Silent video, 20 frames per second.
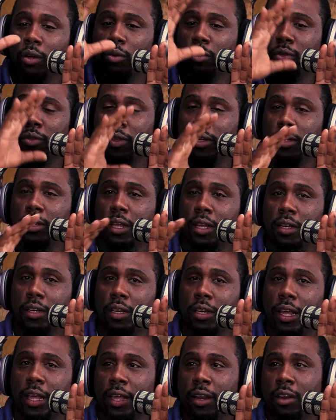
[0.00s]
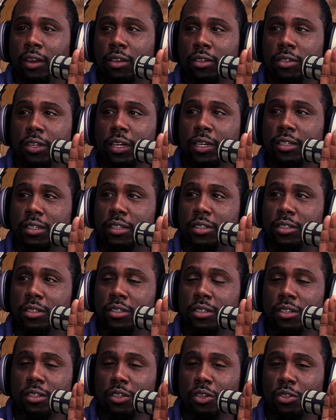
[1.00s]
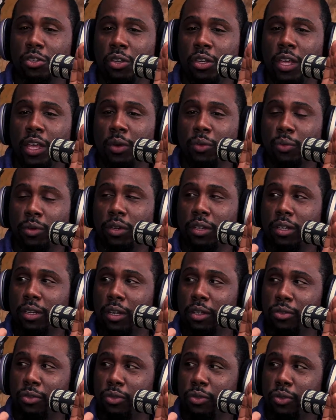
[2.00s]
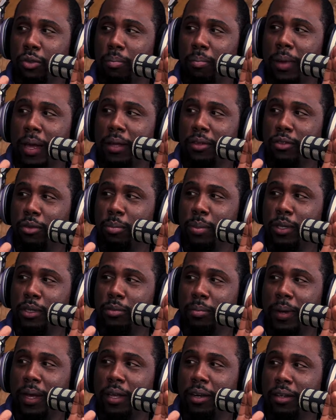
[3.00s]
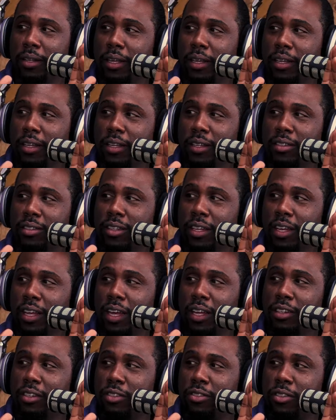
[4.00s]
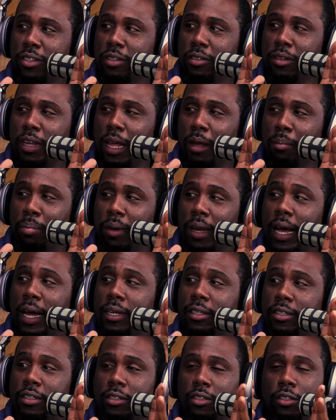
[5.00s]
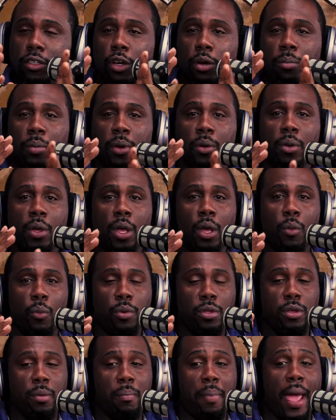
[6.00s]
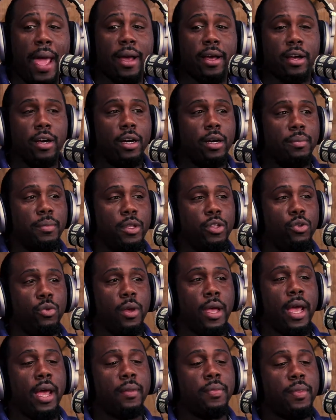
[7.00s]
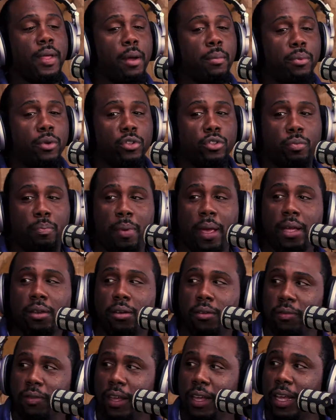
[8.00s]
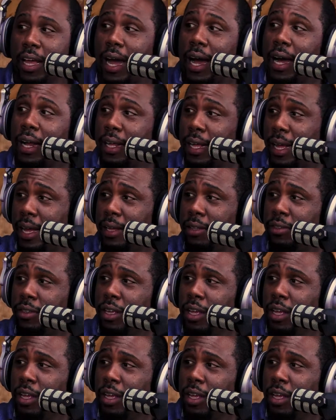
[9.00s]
those things, it looks ugly to you. You get really close to a masterpiece painting. It just seems like blotches, but when you back up and you have that perspective that God has,